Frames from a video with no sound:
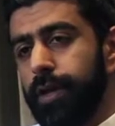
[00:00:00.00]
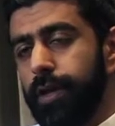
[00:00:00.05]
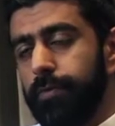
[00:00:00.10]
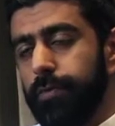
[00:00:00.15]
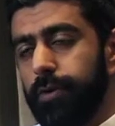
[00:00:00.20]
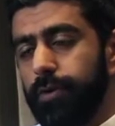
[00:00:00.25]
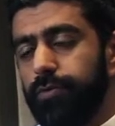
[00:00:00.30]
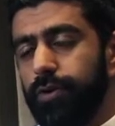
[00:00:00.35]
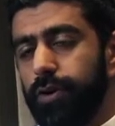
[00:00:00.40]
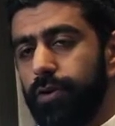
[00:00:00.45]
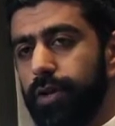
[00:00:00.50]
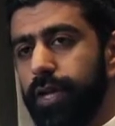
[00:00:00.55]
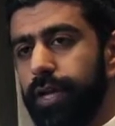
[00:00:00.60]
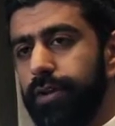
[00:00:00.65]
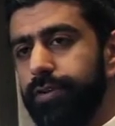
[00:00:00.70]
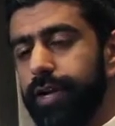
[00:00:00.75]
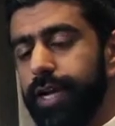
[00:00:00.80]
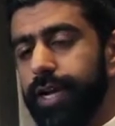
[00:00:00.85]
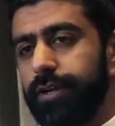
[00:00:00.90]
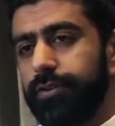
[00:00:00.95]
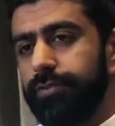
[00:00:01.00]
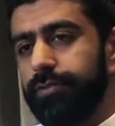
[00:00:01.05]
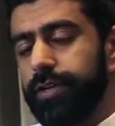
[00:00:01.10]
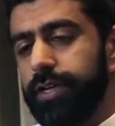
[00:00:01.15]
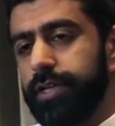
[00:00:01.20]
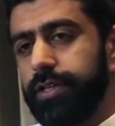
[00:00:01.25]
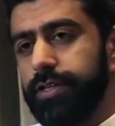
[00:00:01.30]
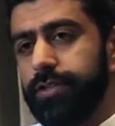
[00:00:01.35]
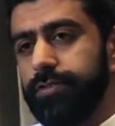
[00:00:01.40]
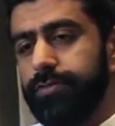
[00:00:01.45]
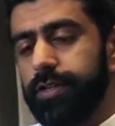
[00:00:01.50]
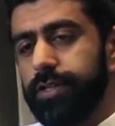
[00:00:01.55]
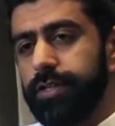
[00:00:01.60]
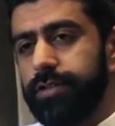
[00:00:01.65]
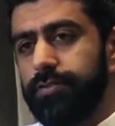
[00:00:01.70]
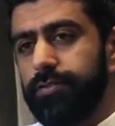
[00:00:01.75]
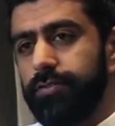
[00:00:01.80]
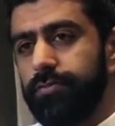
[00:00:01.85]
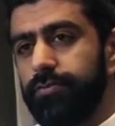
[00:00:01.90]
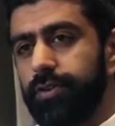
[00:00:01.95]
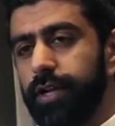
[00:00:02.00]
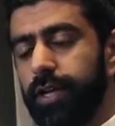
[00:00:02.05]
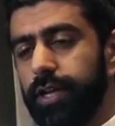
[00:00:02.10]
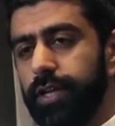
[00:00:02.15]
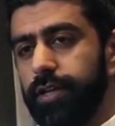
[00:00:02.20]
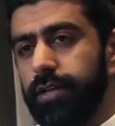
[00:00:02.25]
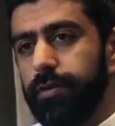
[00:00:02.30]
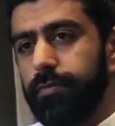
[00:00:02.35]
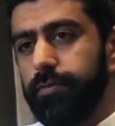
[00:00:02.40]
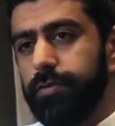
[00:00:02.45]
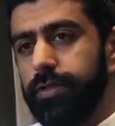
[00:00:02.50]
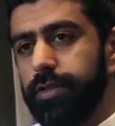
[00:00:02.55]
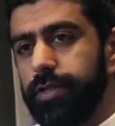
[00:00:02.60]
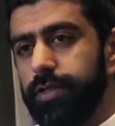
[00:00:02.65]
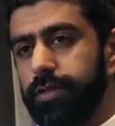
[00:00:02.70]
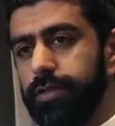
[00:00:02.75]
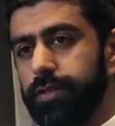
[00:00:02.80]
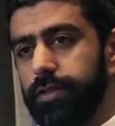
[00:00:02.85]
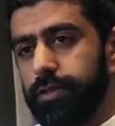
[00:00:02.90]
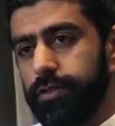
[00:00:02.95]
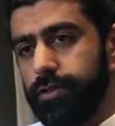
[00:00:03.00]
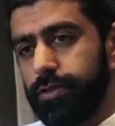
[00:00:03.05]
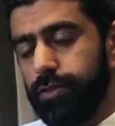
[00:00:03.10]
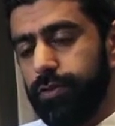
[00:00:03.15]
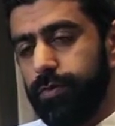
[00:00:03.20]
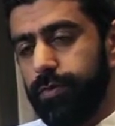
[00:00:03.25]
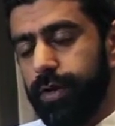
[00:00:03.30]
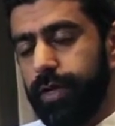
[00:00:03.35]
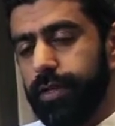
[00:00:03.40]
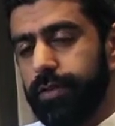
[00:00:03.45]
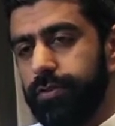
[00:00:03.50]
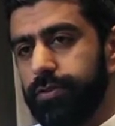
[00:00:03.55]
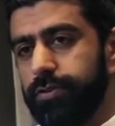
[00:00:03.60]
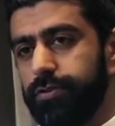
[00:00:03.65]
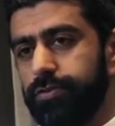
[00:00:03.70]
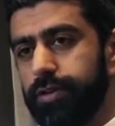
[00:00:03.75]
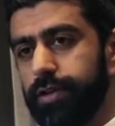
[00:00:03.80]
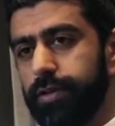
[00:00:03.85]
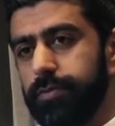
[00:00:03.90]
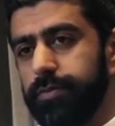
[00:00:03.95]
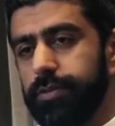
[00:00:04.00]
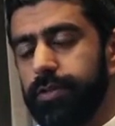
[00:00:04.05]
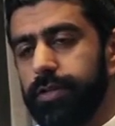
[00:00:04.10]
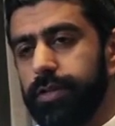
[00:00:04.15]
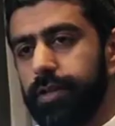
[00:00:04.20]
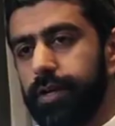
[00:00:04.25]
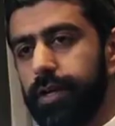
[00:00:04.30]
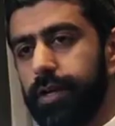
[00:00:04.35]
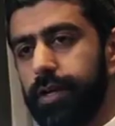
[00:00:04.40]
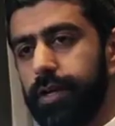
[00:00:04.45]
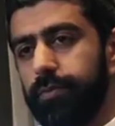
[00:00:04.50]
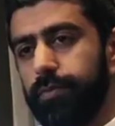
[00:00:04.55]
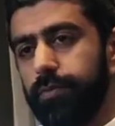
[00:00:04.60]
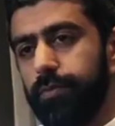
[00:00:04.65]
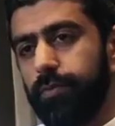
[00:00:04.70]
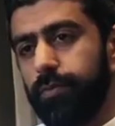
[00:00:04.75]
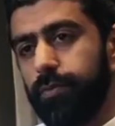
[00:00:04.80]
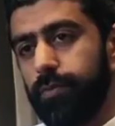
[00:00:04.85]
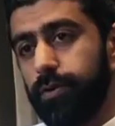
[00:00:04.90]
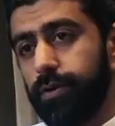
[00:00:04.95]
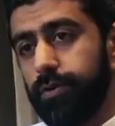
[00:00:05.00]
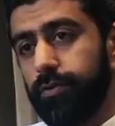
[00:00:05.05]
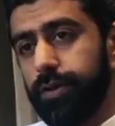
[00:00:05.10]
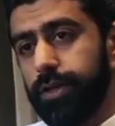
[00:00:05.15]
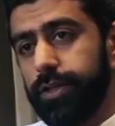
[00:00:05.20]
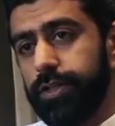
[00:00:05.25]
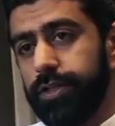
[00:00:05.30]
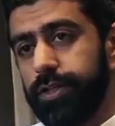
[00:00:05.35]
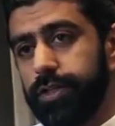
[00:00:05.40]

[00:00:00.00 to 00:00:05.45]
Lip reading: My role here at Aggregate Industries really encompasses two main streams, one of which